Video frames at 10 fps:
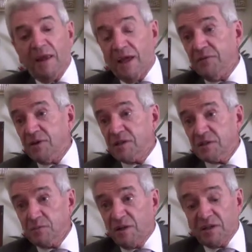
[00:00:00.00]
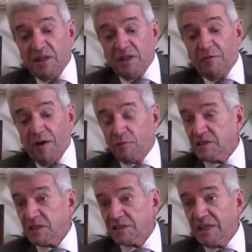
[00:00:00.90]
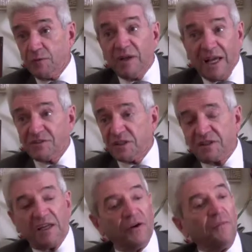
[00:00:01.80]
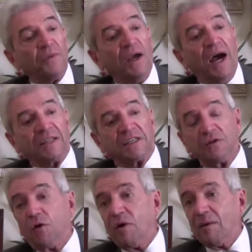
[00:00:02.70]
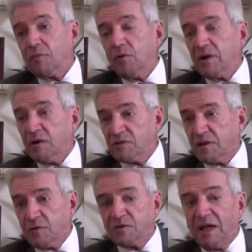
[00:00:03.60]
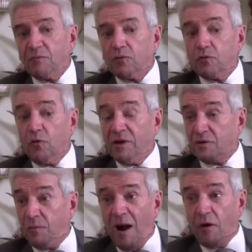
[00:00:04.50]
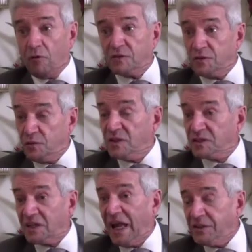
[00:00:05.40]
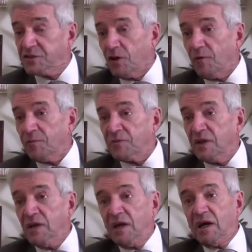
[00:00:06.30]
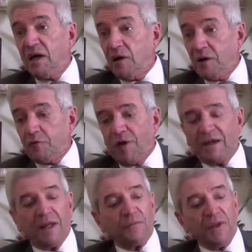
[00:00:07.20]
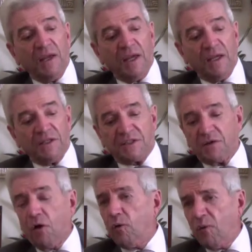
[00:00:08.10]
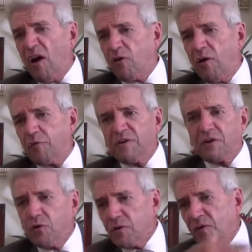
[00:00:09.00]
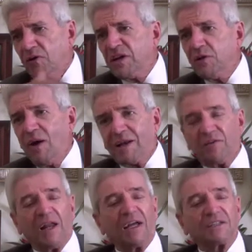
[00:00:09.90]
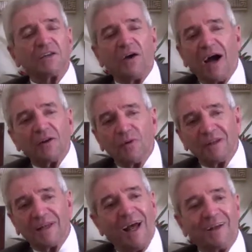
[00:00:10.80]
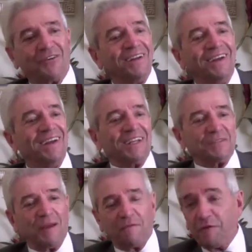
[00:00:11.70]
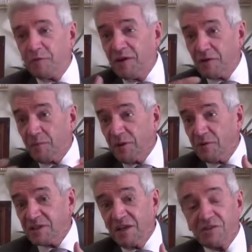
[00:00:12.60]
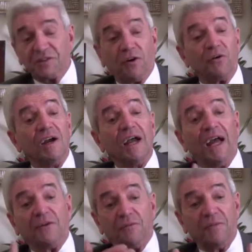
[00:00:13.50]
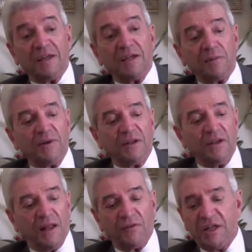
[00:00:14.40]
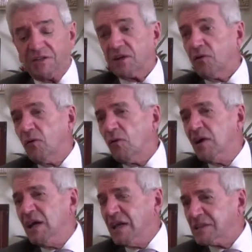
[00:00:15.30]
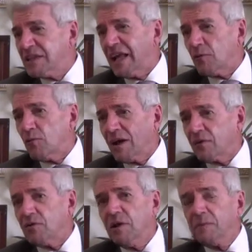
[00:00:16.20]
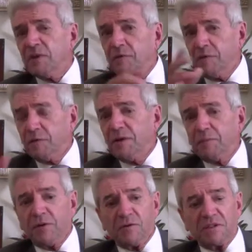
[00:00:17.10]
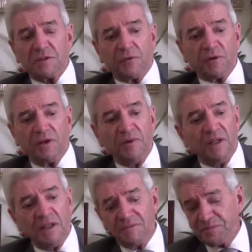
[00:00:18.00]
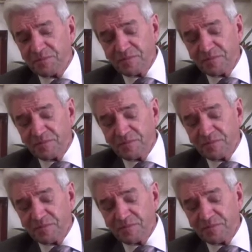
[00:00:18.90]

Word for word: and, and but if I was going to stay the week, I'd just stay here. I'd say, "No, I'm going." It was a Thursday. I'm going tomorrow to do the Tonight Show. Uh, on Friday. He said, Oh, I'll call Fred DeCordova. I'll get you out of it. I said, No, I don't want to get out of it. It's my 50th appearance on the show, and they're making a big deal of it. He said, Oh, is that a record? 50 appearances for a comedian?